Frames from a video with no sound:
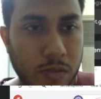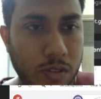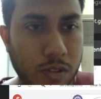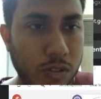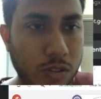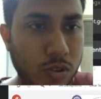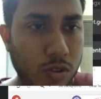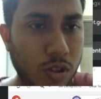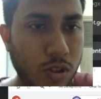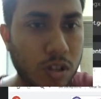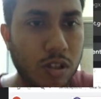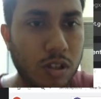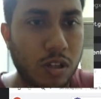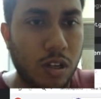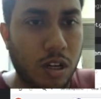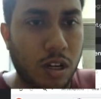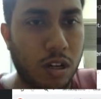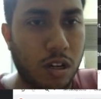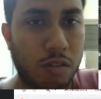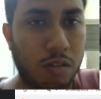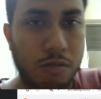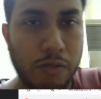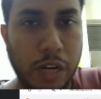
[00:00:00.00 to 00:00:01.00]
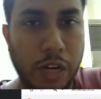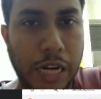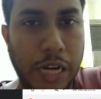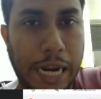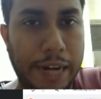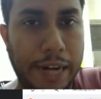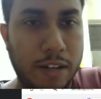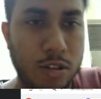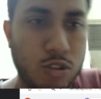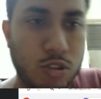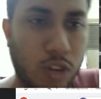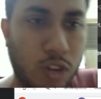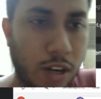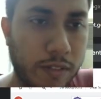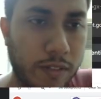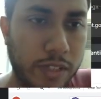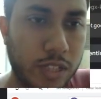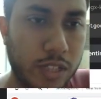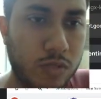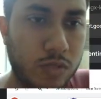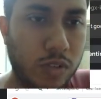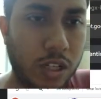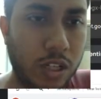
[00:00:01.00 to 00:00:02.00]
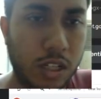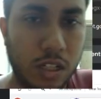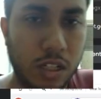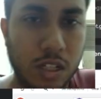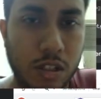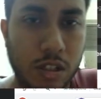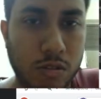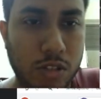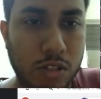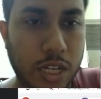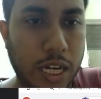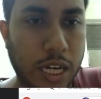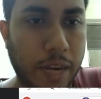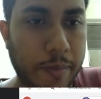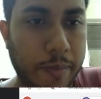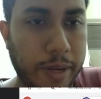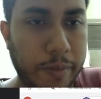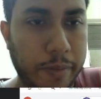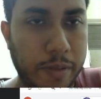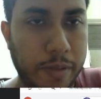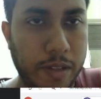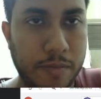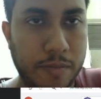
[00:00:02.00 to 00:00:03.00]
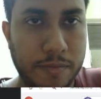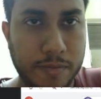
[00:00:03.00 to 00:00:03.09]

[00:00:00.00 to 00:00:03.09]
So we will like to solve this one using an MDP.